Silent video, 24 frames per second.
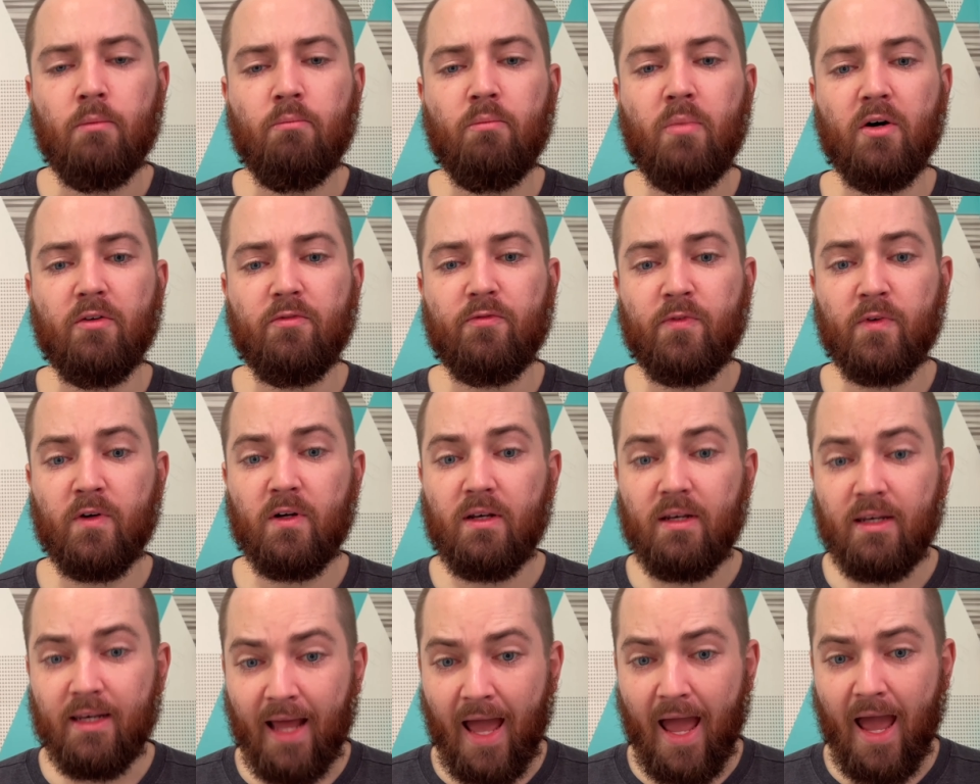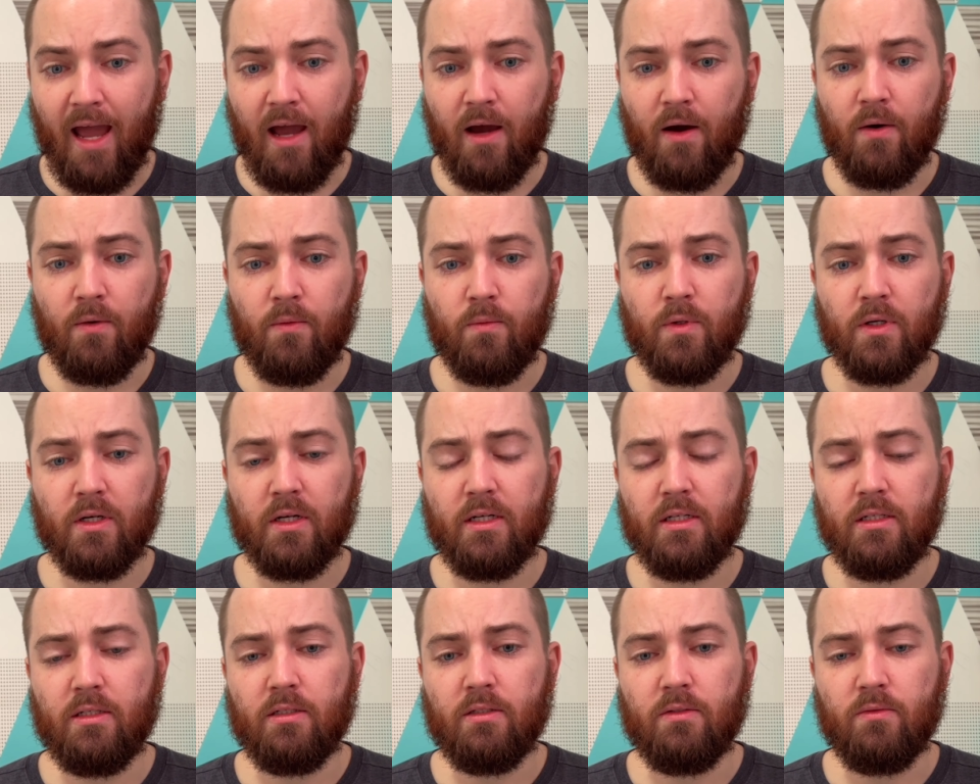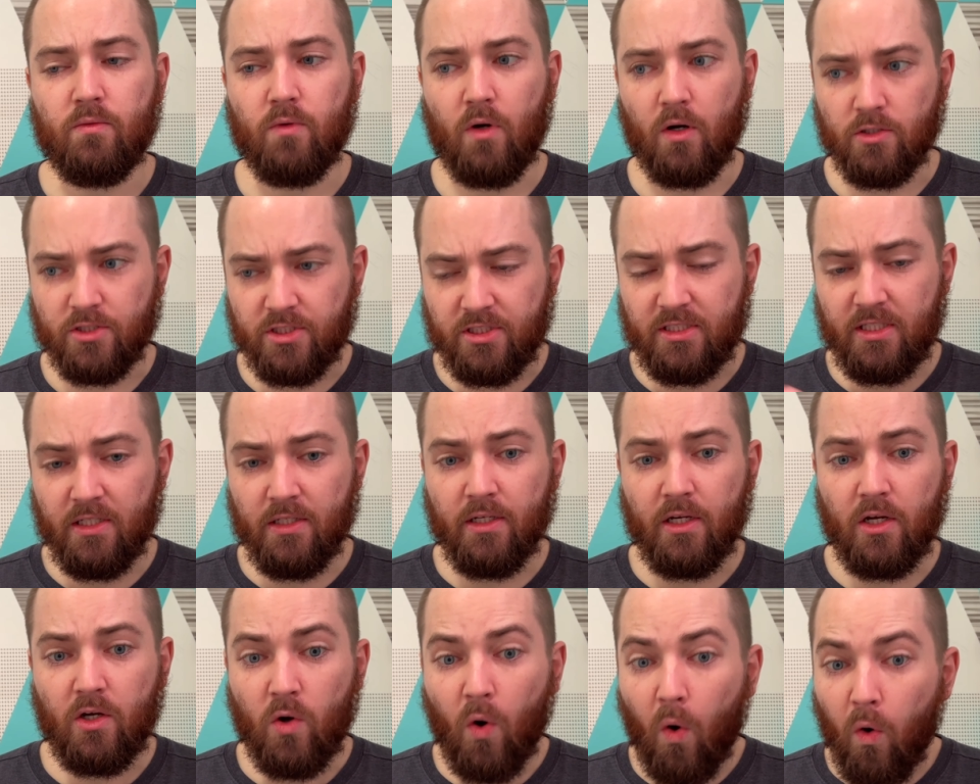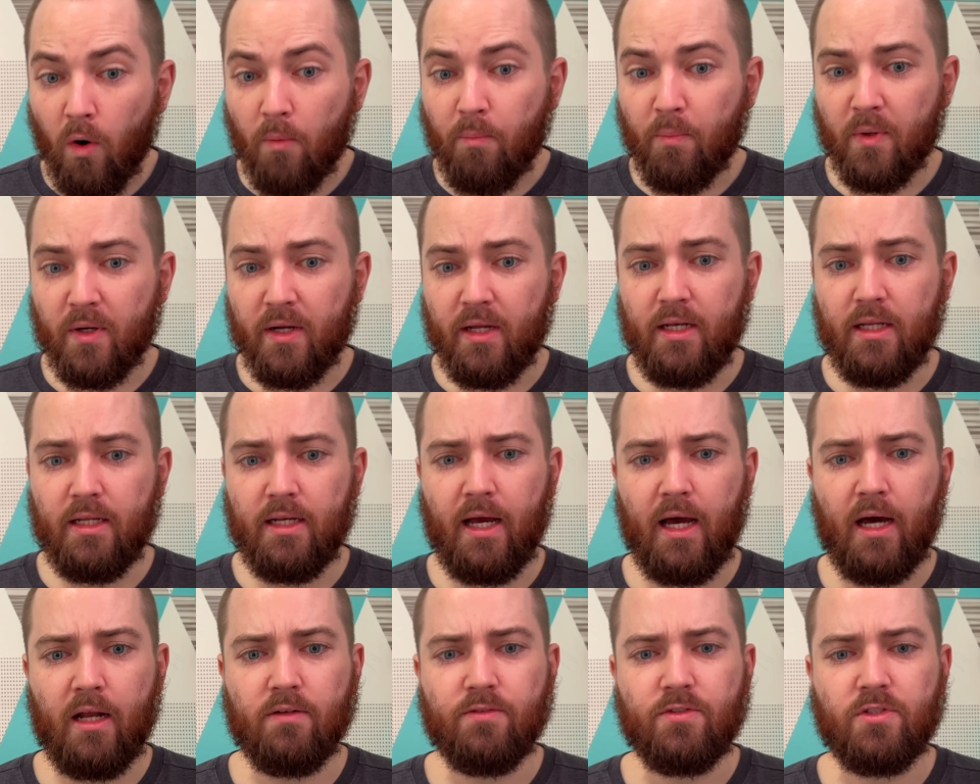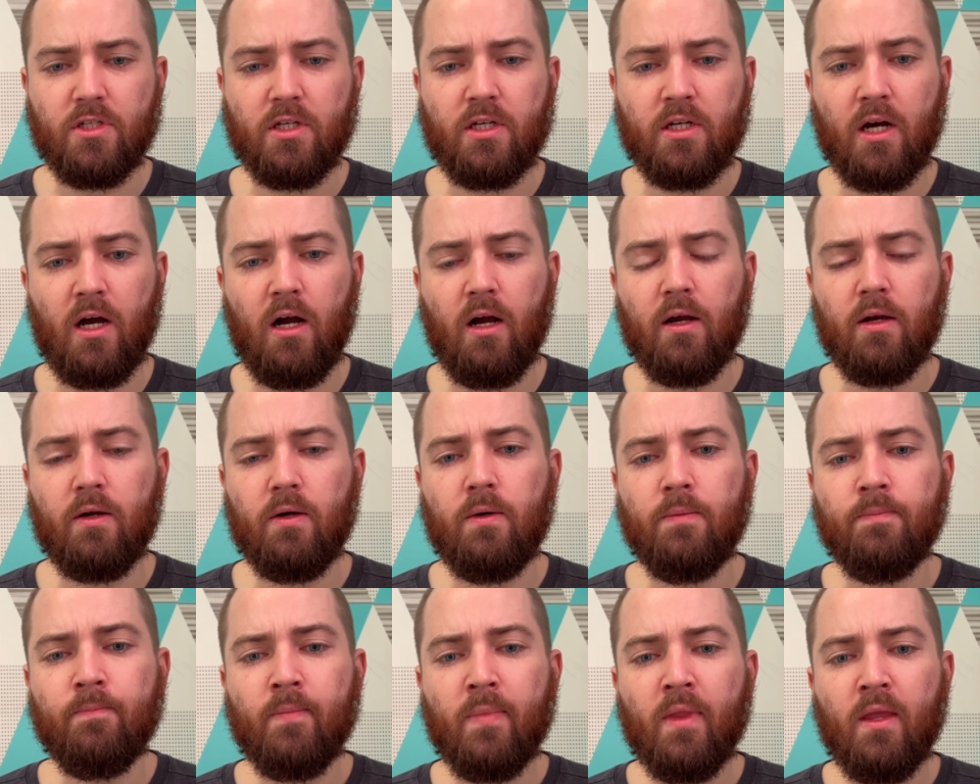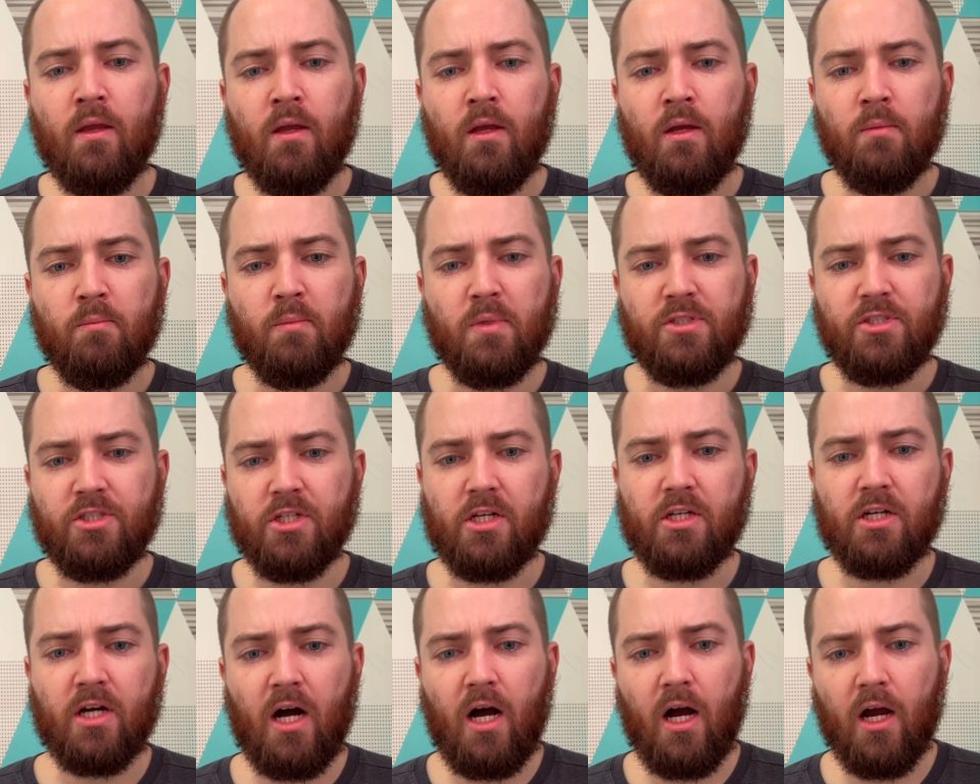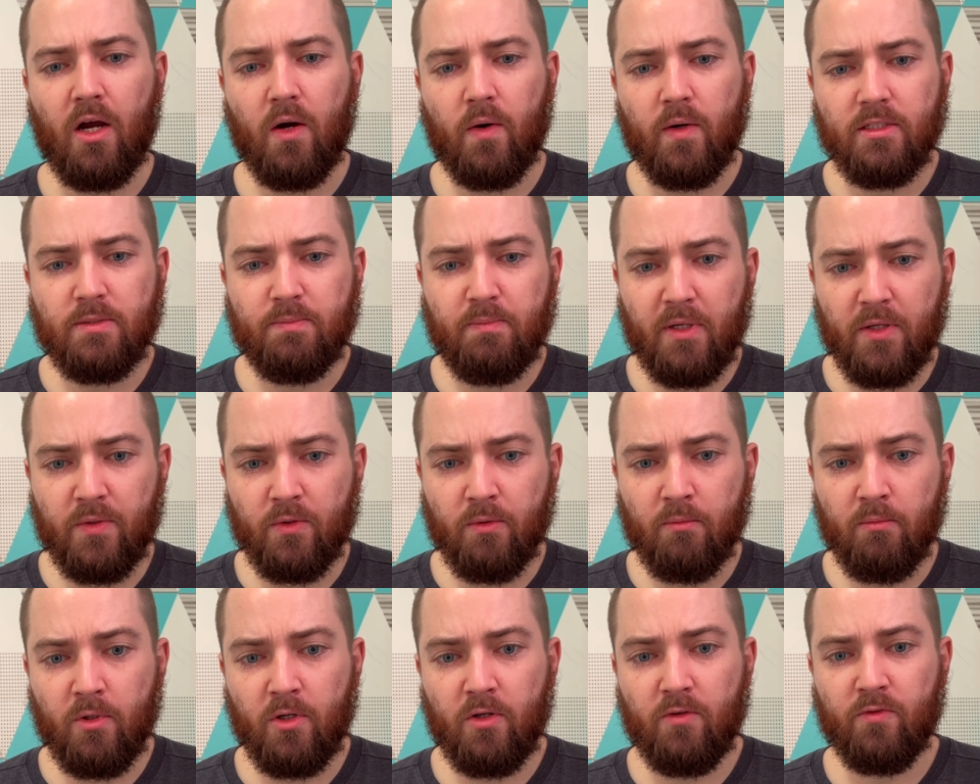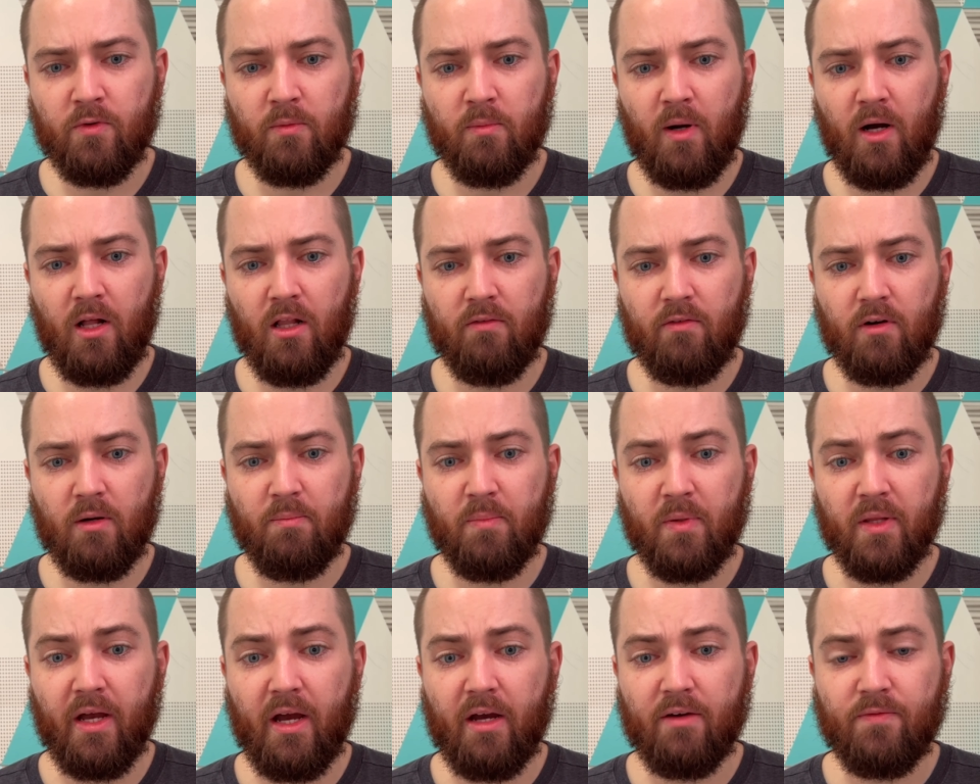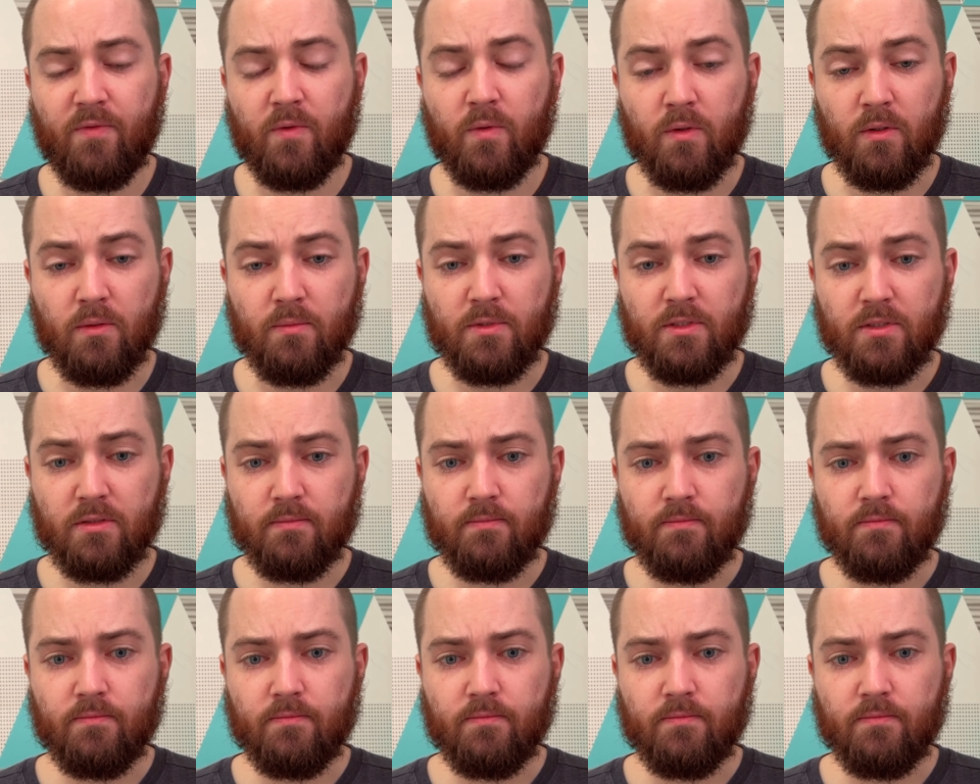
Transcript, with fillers: But for now, we're gonna are still incorporated out of Chicago, but Chicago has been removed from all of our platforms.